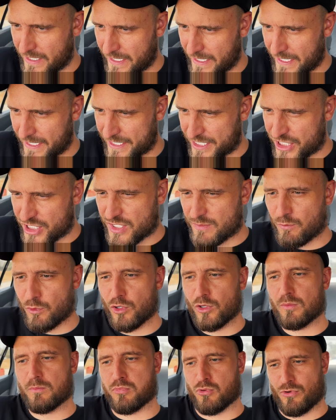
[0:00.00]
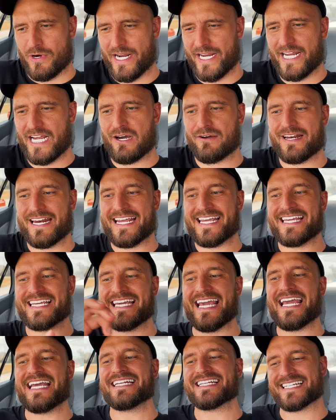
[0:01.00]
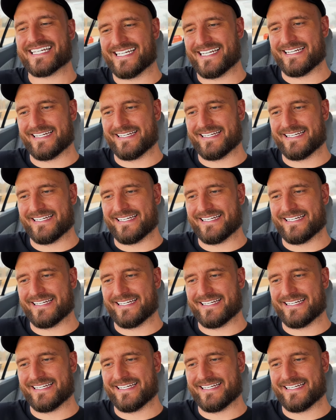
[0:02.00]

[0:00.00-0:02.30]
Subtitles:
a small breakout against